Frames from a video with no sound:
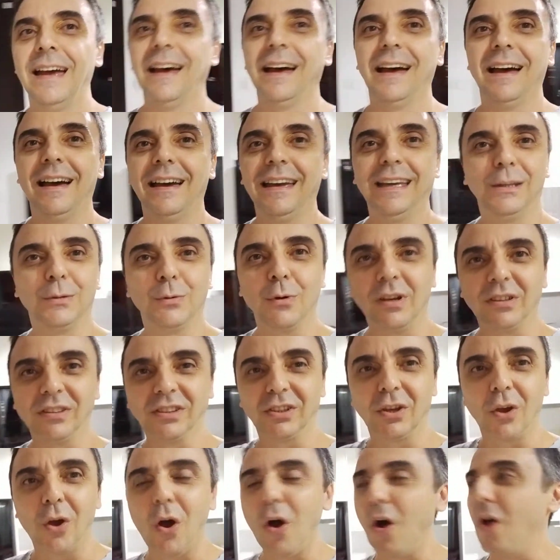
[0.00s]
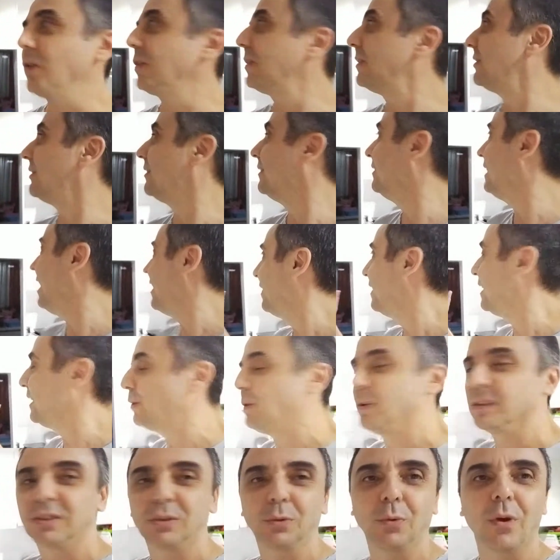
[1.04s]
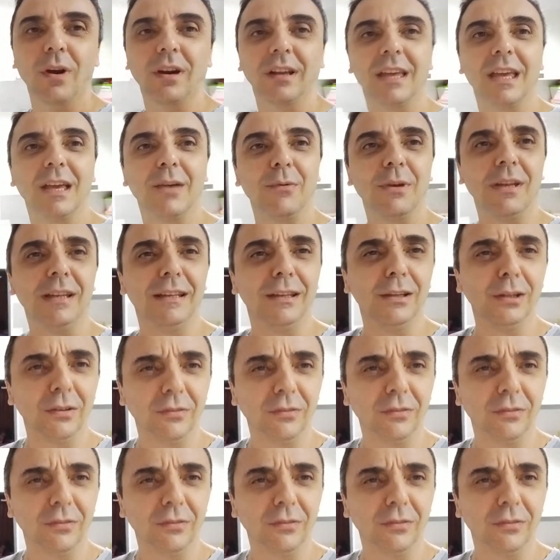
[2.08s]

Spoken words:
It was hot, nothing was working, we